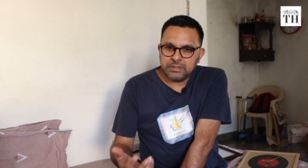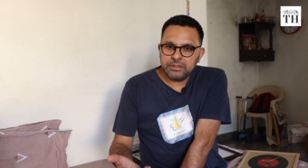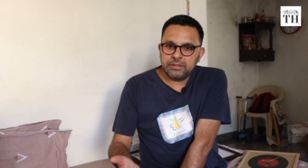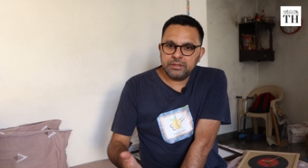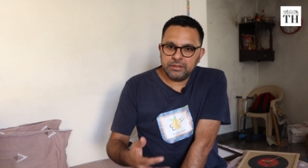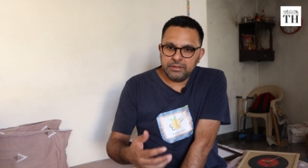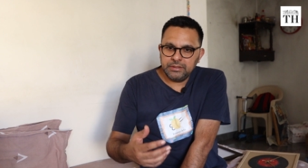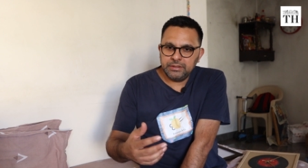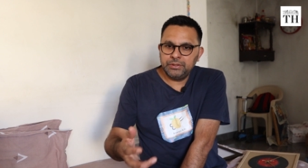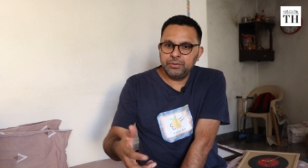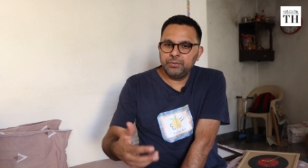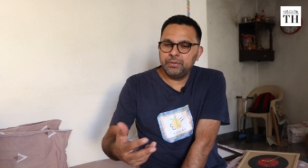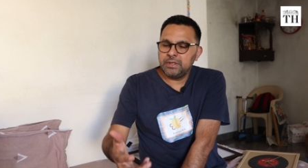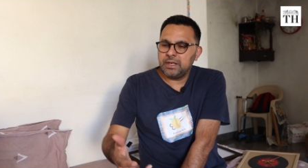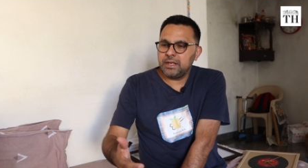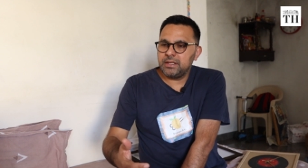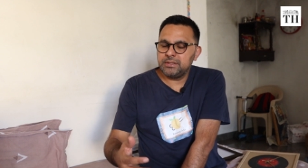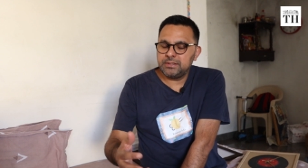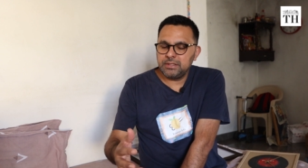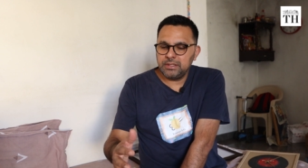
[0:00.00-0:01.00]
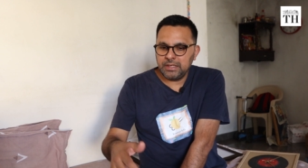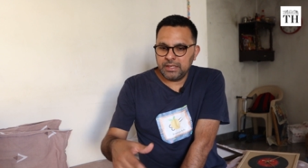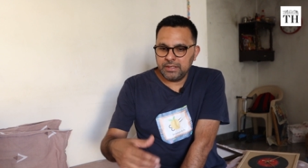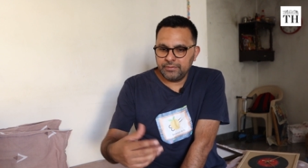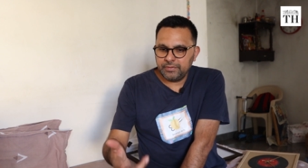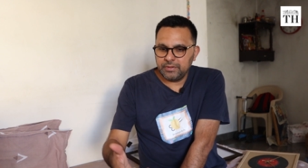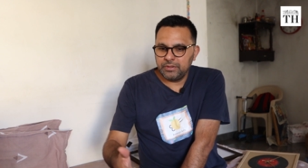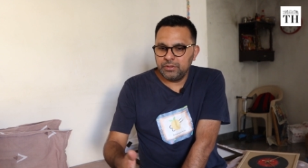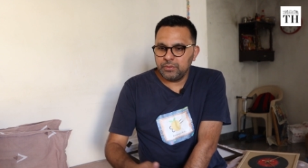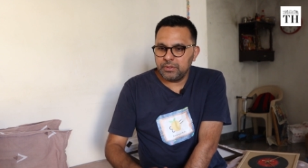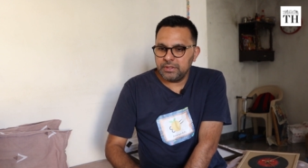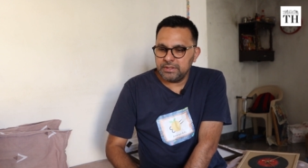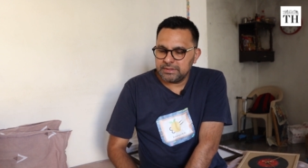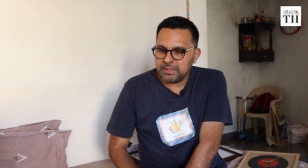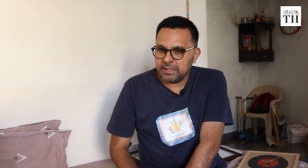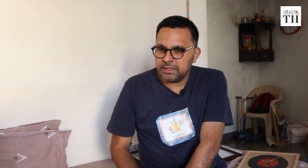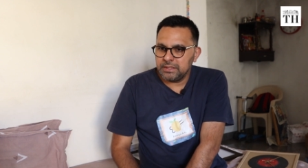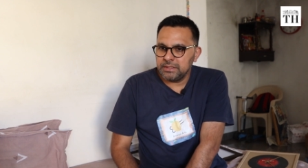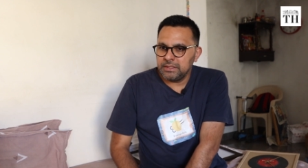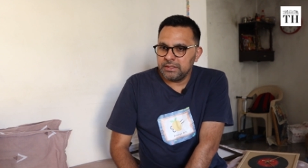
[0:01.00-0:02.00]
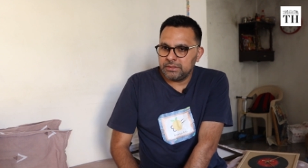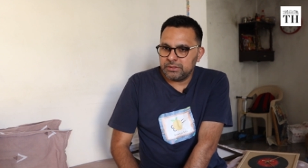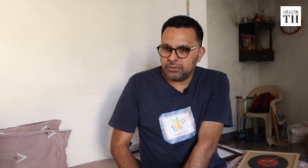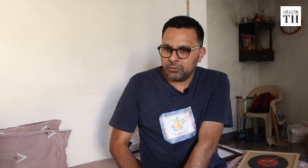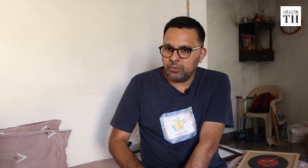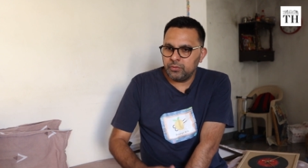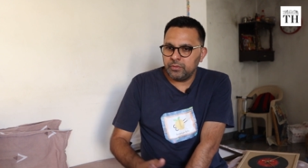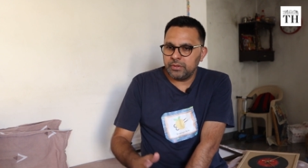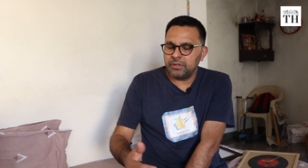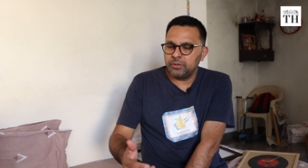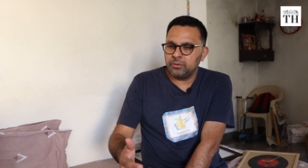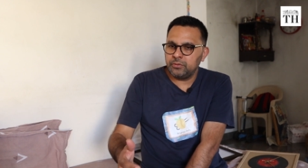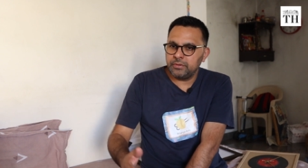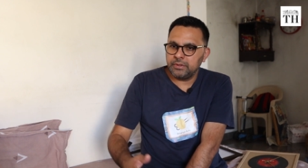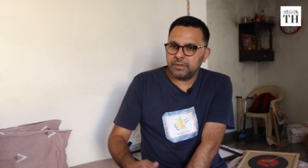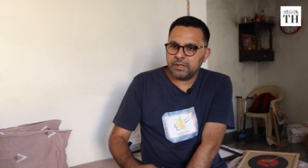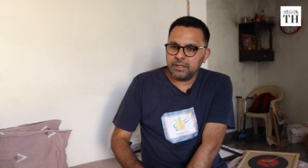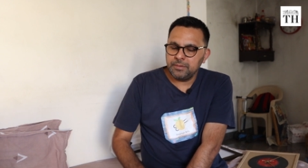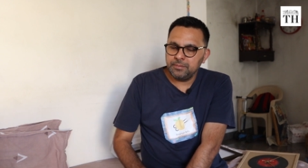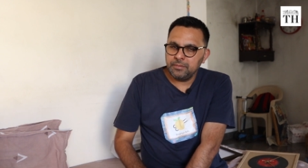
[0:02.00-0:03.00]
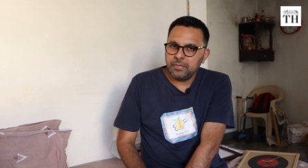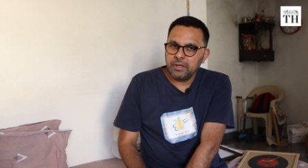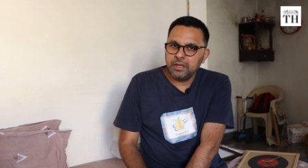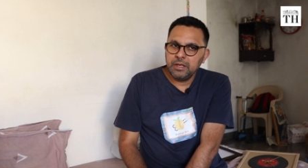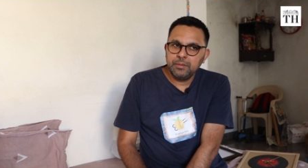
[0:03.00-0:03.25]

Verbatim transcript: it, you enhance the life, and you recycle it over and over time.